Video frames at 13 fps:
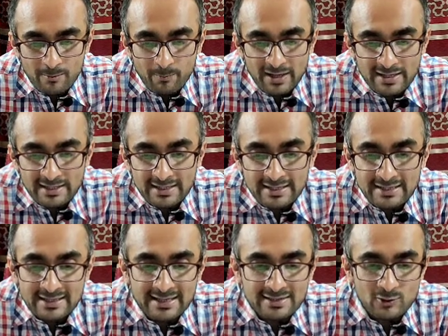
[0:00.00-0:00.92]
But
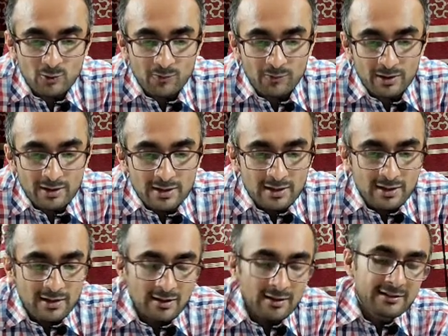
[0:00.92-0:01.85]
in case of
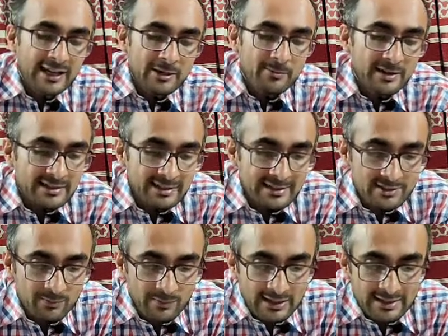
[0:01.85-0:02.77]

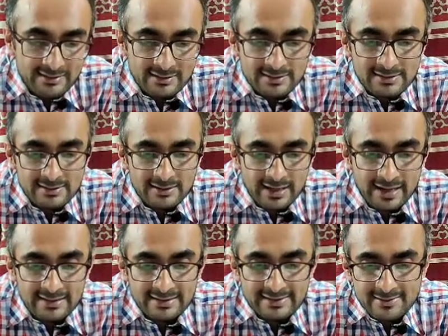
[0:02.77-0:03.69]
diabetes mellitus
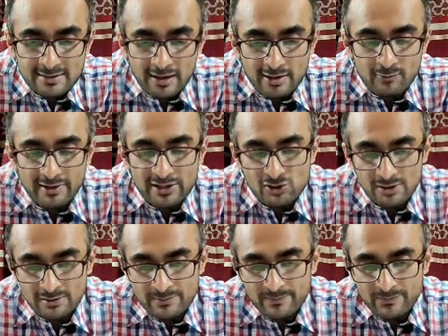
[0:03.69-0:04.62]
and
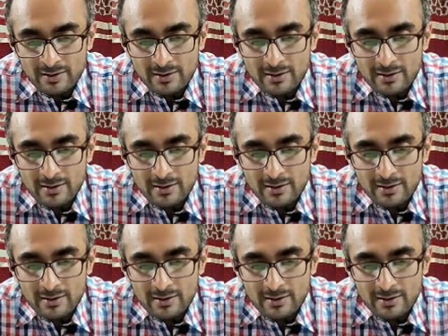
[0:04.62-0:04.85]
starvation,